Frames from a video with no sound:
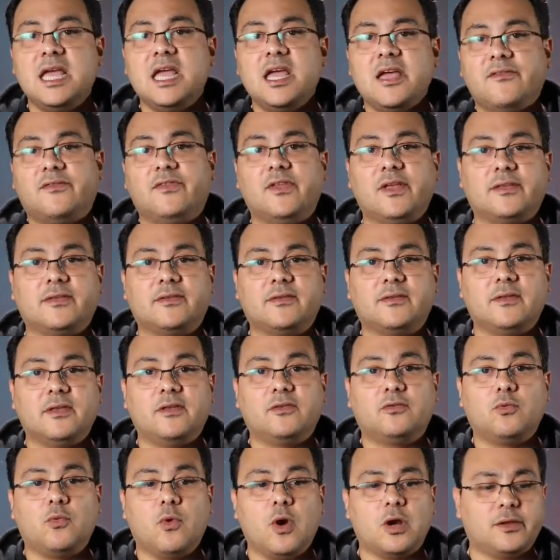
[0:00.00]
If
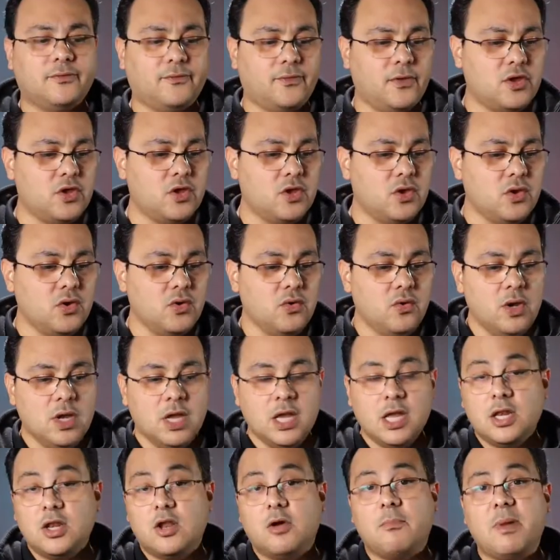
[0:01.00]
this works for you,
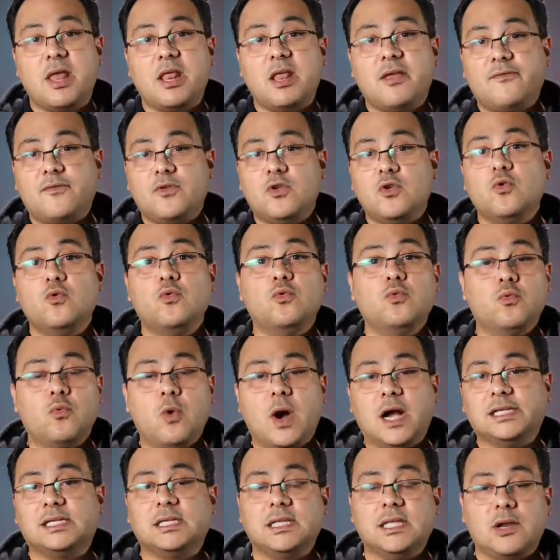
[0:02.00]
no matter if you
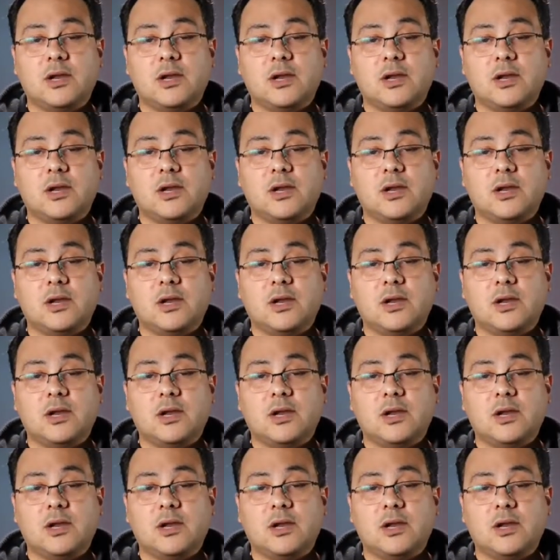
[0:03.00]
watching the